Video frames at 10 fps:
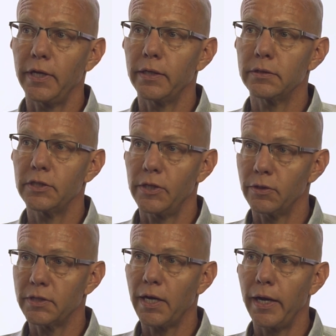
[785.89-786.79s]
into
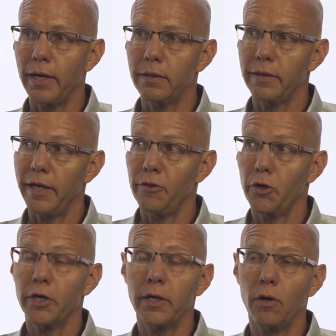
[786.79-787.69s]
their diet, then
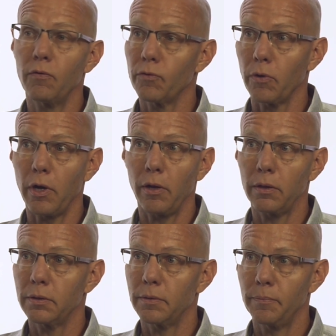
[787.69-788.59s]
they're going to
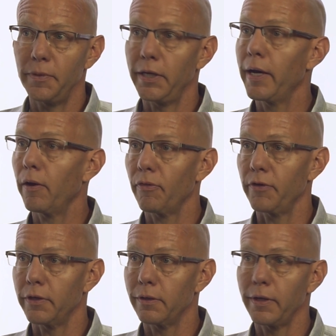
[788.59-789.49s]
overall be
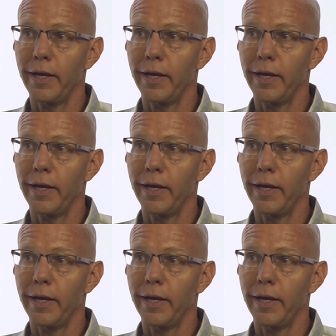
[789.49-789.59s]
healthier,